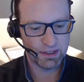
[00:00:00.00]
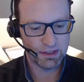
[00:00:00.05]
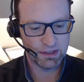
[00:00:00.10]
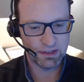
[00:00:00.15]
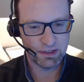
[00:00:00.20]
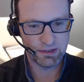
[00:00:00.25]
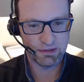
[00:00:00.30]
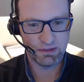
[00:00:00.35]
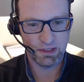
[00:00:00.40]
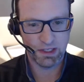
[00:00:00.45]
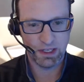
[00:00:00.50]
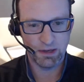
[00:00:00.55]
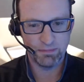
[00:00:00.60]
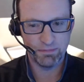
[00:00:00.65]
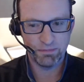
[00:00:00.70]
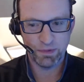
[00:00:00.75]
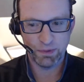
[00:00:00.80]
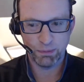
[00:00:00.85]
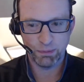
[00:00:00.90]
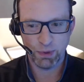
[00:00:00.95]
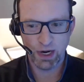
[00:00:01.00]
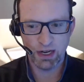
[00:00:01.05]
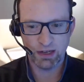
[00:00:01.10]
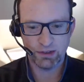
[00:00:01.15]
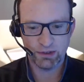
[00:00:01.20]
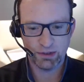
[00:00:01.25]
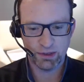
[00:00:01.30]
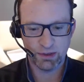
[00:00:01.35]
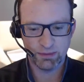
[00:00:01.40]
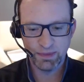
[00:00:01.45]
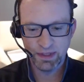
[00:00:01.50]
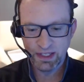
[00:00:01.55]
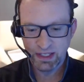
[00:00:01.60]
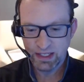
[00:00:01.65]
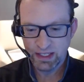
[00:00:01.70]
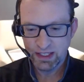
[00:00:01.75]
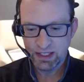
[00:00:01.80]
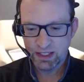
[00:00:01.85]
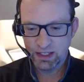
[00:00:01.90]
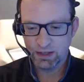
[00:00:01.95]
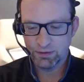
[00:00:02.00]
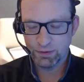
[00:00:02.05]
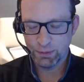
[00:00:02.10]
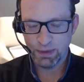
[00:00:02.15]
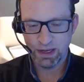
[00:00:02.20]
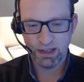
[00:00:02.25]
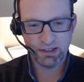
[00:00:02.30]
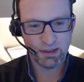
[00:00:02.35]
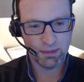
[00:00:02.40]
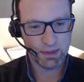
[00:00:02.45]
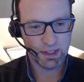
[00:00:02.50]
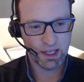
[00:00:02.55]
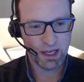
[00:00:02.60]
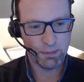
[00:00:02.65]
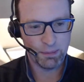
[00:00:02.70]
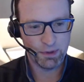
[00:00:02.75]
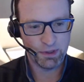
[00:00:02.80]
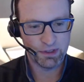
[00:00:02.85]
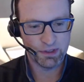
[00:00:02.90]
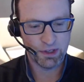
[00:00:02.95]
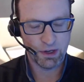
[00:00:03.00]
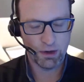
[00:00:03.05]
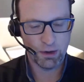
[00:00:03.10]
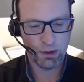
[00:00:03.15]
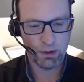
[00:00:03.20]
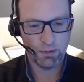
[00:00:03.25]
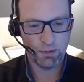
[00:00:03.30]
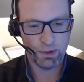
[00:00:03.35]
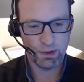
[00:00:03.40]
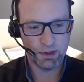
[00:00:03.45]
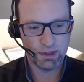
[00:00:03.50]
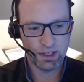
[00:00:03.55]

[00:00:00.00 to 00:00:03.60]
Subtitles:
it's if it breaks or if you mess something up, you can start over.